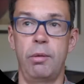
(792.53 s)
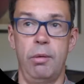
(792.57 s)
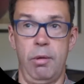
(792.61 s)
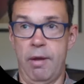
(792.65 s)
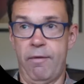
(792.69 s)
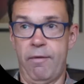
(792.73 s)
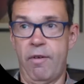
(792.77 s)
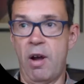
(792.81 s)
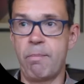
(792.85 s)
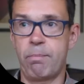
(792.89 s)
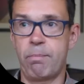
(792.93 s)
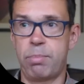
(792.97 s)

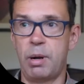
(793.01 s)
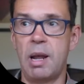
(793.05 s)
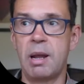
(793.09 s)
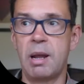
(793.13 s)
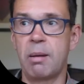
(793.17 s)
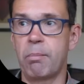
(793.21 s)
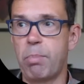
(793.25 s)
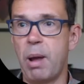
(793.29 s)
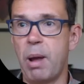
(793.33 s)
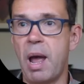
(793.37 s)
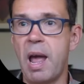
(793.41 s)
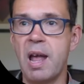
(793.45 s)
if I'm
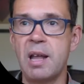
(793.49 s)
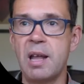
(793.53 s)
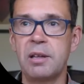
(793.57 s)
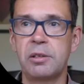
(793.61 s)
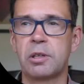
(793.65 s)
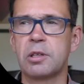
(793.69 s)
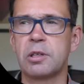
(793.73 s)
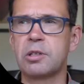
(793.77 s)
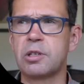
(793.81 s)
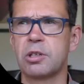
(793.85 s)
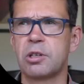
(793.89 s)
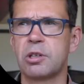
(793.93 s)
playing
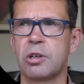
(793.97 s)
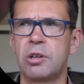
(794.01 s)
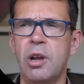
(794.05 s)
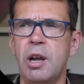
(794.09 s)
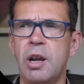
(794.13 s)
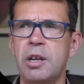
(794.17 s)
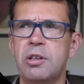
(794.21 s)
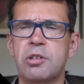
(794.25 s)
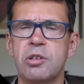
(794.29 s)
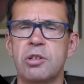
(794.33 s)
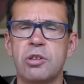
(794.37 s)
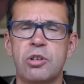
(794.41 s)
pairs, this is a
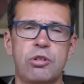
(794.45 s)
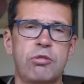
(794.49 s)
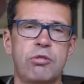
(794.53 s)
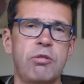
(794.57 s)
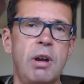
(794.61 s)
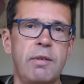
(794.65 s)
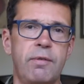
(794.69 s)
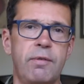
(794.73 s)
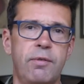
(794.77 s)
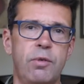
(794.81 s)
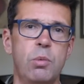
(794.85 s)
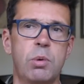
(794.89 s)
nice and
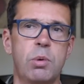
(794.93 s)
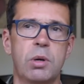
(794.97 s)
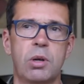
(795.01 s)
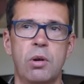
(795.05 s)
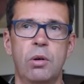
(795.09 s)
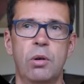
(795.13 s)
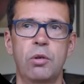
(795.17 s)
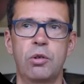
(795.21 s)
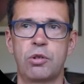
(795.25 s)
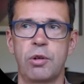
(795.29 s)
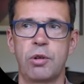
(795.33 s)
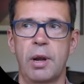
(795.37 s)
straightforward
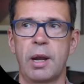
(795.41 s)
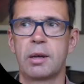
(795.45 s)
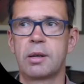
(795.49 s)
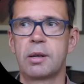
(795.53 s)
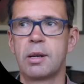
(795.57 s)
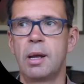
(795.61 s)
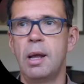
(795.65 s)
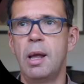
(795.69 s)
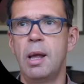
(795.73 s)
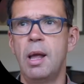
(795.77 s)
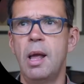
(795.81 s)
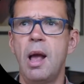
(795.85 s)

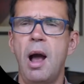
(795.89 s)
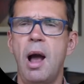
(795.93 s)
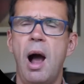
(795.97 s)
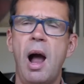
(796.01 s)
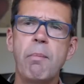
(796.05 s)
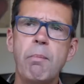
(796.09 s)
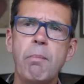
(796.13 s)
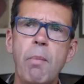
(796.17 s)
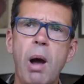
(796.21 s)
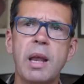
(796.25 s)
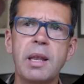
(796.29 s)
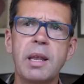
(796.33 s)
contract.
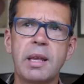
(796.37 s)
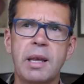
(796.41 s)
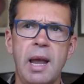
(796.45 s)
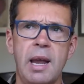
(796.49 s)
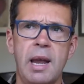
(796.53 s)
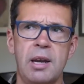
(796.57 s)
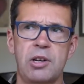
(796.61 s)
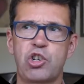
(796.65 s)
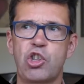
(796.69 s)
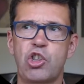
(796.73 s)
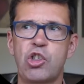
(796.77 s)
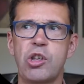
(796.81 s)
I might
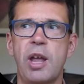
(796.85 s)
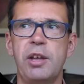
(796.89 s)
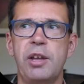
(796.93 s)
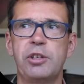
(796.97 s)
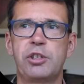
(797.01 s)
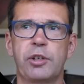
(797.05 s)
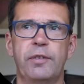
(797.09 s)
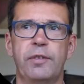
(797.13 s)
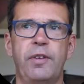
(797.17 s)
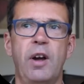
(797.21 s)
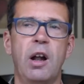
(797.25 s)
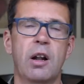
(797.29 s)
cash the
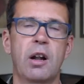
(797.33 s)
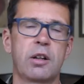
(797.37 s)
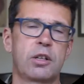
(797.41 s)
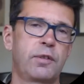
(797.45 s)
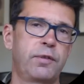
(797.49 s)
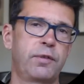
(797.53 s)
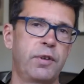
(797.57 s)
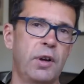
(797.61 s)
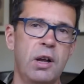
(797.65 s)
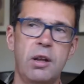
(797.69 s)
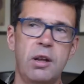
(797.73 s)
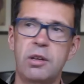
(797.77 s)
ace of hearts
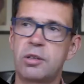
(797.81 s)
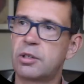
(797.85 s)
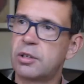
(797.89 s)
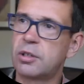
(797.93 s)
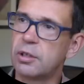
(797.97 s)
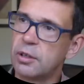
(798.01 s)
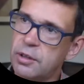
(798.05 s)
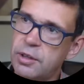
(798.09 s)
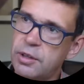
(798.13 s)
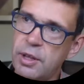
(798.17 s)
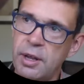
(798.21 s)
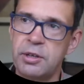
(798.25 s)

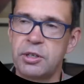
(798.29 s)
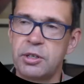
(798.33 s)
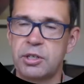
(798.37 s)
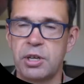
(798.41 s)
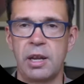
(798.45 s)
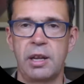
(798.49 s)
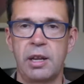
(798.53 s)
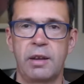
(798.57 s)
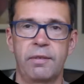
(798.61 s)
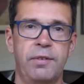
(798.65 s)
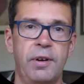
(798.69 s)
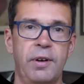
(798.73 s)
first, then
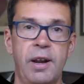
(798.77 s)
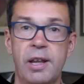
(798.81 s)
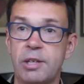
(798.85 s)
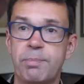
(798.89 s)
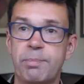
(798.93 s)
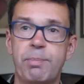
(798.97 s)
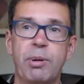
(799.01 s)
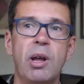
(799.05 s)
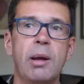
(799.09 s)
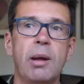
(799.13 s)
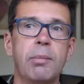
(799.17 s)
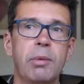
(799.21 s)
take a finesse,
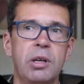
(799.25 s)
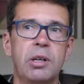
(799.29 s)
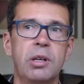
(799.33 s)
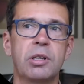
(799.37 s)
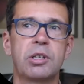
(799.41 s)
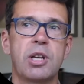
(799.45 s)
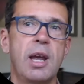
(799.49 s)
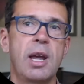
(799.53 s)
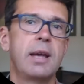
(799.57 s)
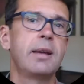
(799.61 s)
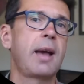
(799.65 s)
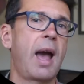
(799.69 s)
but I'm going
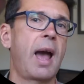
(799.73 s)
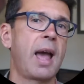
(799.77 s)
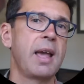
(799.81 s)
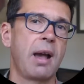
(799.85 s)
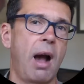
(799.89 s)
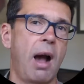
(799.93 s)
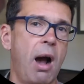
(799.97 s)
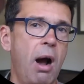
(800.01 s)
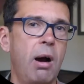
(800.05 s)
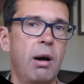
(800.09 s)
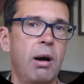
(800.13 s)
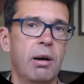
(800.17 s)
to take a
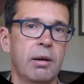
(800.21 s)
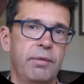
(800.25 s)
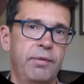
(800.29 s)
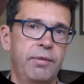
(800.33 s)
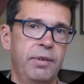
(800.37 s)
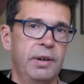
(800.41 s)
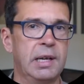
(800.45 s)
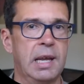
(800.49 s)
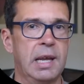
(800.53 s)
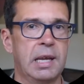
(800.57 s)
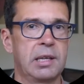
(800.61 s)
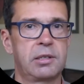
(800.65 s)
heart
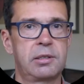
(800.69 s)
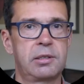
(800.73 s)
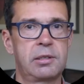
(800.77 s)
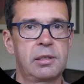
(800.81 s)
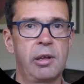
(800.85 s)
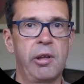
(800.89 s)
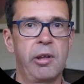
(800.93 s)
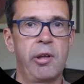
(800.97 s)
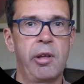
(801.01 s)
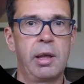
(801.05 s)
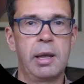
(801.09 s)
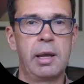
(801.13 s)
finesse.
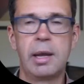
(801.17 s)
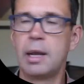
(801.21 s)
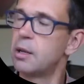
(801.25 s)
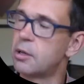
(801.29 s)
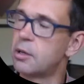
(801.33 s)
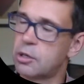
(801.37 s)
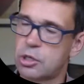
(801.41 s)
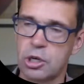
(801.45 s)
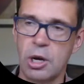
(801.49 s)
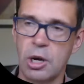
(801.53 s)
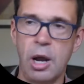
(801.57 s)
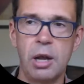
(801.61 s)

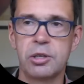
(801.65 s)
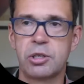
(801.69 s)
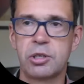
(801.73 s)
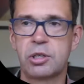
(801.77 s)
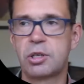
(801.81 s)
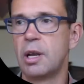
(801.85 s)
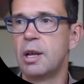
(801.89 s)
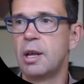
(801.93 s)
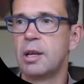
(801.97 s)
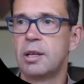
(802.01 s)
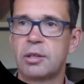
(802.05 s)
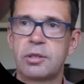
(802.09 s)
It
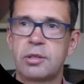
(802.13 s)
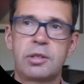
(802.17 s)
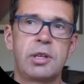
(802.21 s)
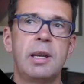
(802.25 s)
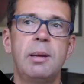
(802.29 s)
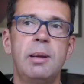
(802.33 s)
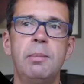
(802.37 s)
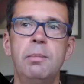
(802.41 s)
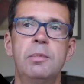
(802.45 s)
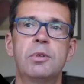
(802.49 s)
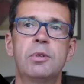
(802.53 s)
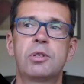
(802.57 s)
just
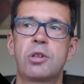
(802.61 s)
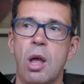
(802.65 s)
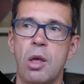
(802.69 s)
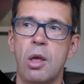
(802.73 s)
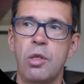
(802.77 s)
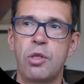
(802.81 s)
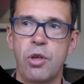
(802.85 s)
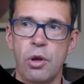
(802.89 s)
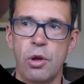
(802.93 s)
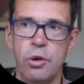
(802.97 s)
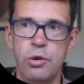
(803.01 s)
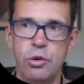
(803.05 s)
seems
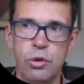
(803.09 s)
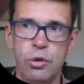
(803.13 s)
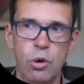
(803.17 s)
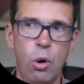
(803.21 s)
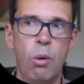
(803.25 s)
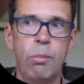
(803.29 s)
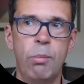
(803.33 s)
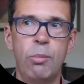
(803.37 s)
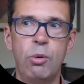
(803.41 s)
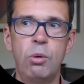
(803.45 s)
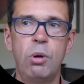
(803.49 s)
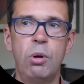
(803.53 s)
the
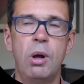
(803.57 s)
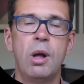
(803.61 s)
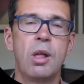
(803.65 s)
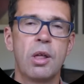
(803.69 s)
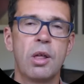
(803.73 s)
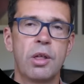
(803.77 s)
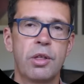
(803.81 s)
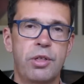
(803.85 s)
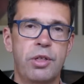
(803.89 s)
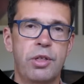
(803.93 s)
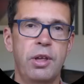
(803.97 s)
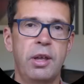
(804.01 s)
normal
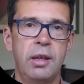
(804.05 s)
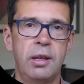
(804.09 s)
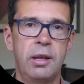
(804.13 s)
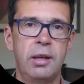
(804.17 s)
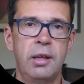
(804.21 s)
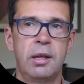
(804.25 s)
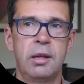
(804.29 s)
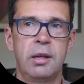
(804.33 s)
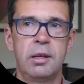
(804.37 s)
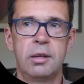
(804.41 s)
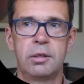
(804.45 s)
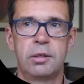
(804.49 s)

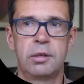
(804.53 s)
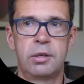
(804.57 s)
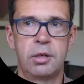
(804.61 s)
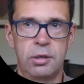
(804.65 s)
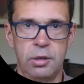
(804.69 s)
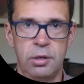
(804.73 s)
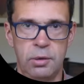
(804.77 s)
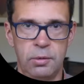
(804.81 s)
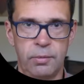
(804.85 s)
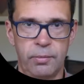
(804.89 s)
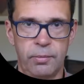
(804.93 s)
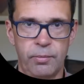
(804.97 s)
thing to
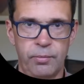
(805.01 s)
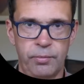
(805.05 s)
do.